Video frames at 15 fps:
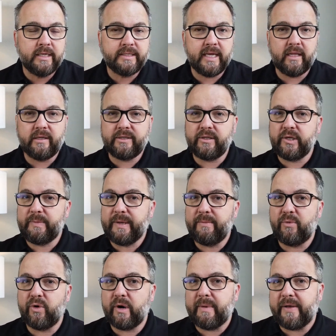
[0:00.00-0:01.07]
Tell us a little
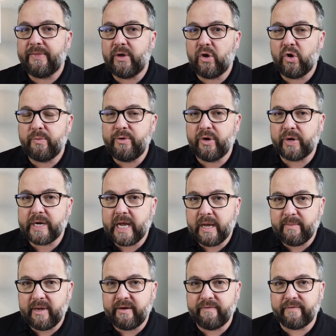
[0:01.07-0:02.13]
bit more about the home you're
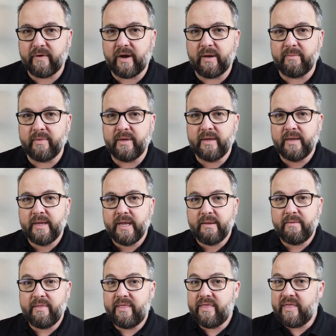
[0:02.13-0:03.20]
coming from.
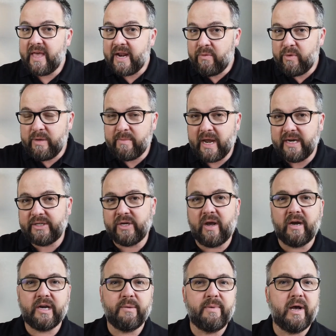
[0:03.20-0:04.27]
Then we might
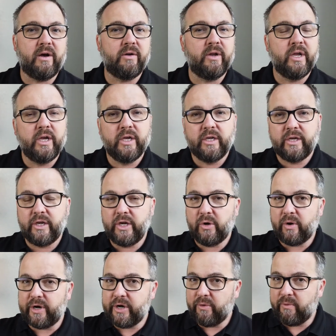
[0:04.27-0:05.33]
talk about, you
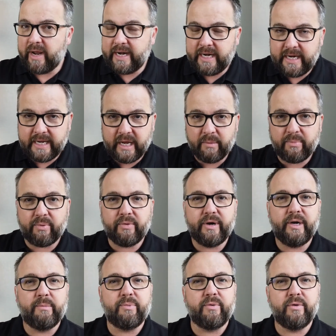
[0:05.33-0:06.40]
know, are you ready to get
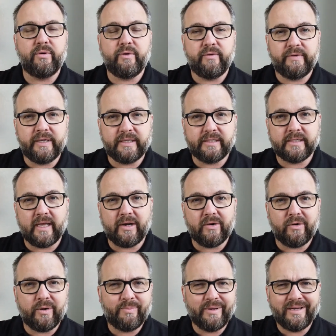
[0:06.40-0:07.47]
pre-approved,
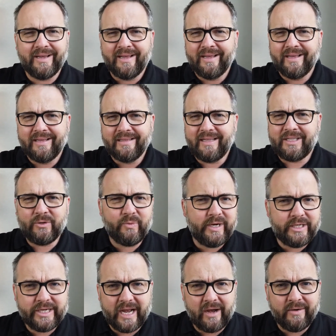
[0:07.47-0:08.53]
etc. But let's
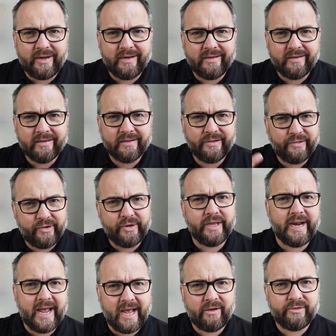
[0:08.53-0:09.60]
reach out and look
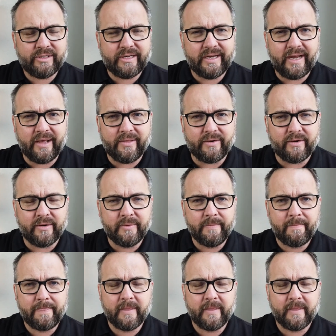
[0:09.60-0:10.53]
at a house together.